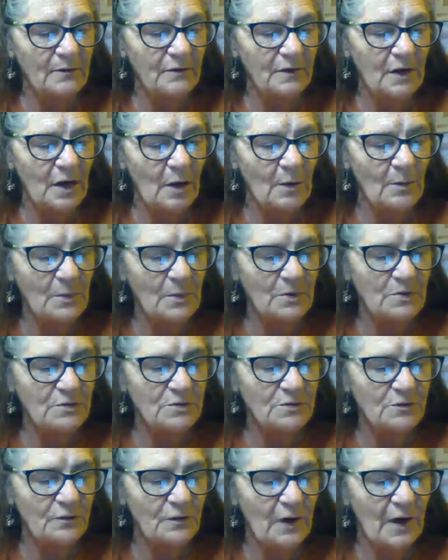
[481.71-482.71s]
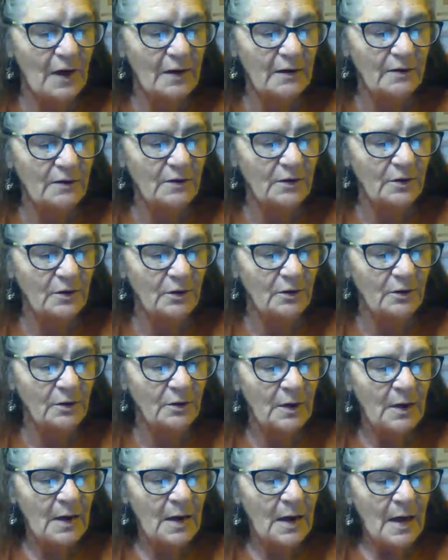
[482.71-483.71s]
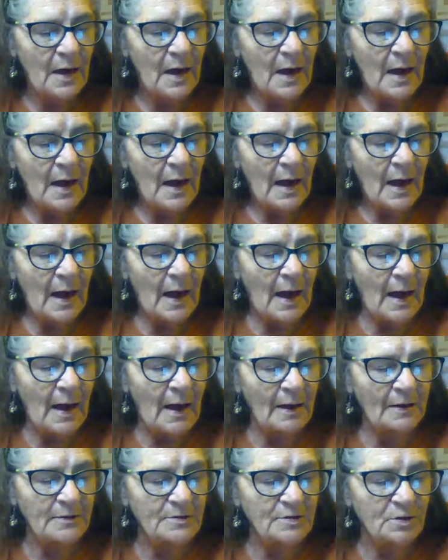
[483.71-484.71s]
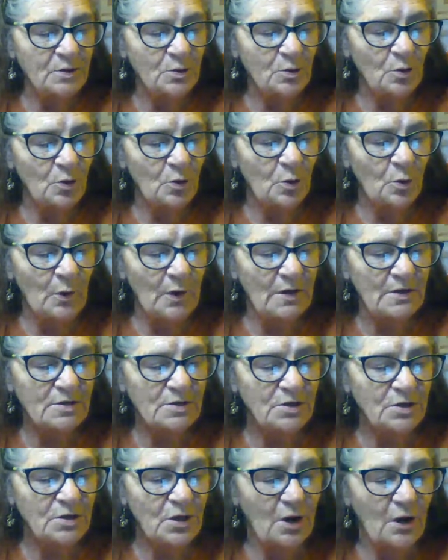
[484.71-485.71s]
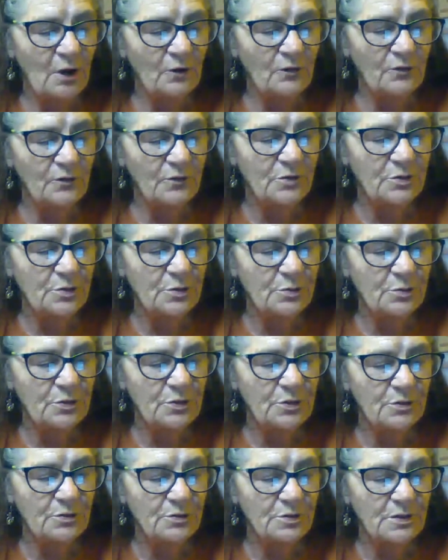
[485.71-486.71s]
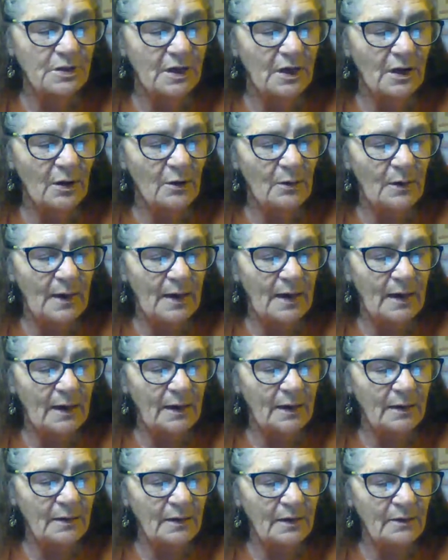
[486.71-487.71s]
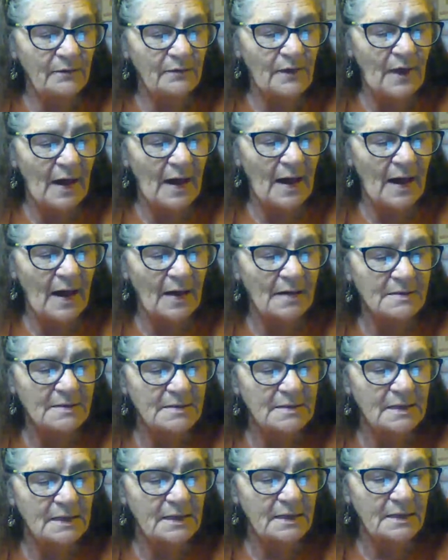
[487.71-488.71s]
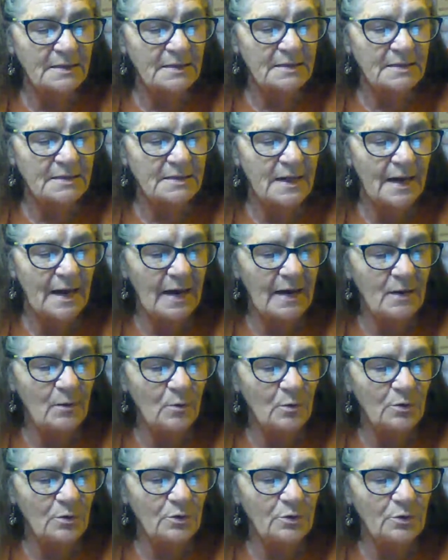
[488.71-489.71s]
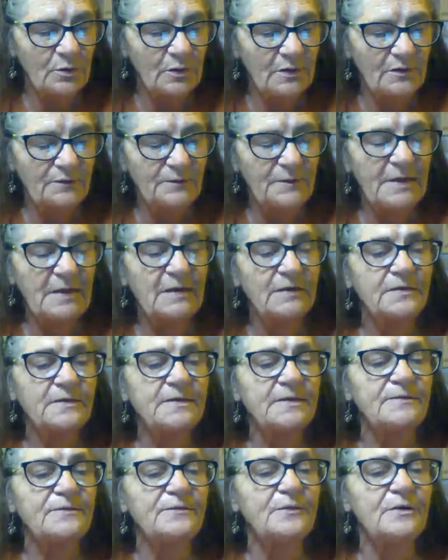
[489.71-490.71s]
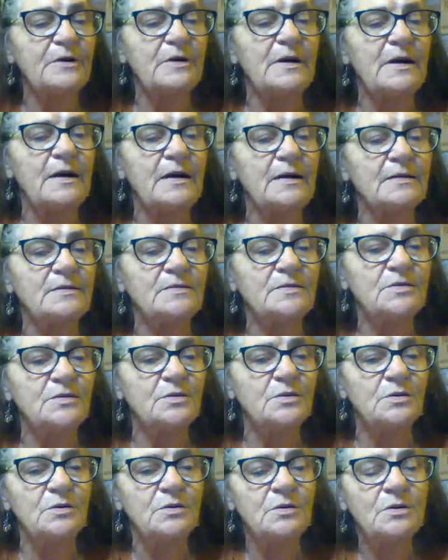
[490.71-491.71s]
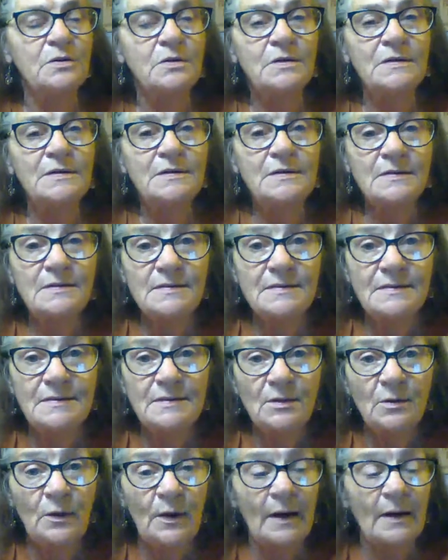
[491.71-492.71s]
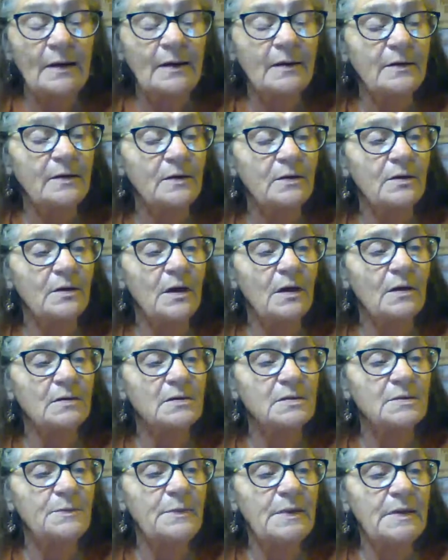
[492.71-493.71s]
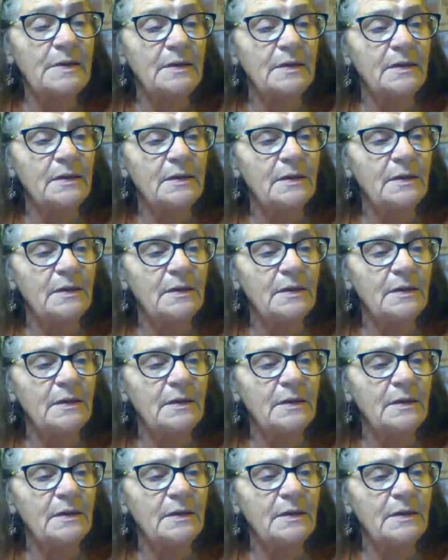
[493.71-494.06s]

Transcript: It almost frightened her. "I asked you a question over 2 years ago, Anne. If I ask again today, will you give me a different answer?" Still, Anne could not speak.